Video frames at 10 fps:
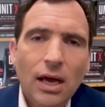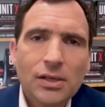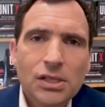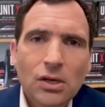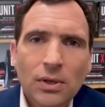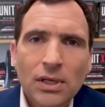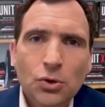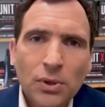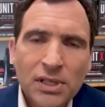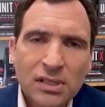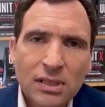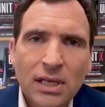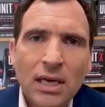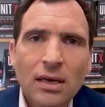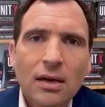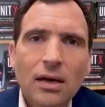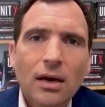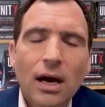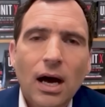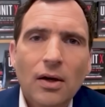And so increasingly,
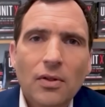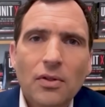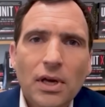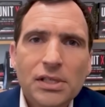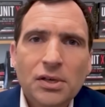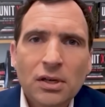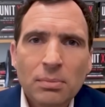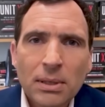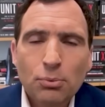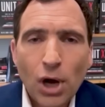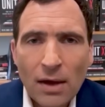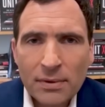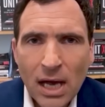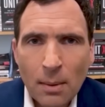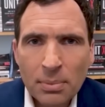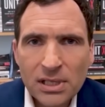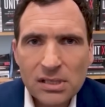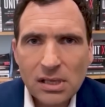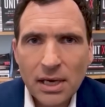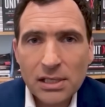uh, it's going to be private
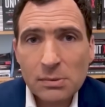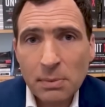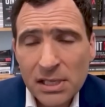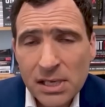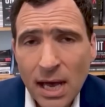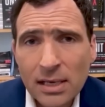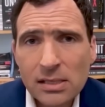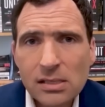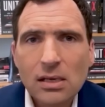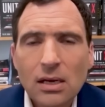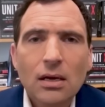companies like SpaceX,